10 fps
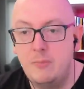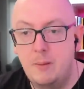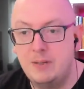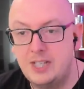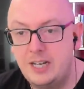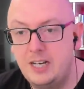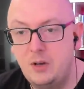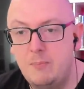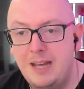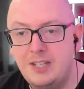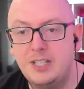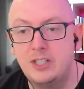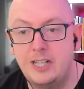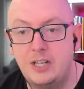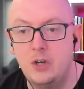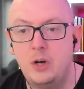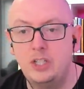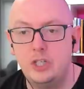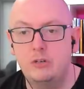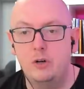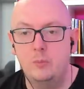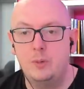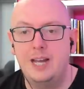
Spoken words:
remember sending you a message because I joined your group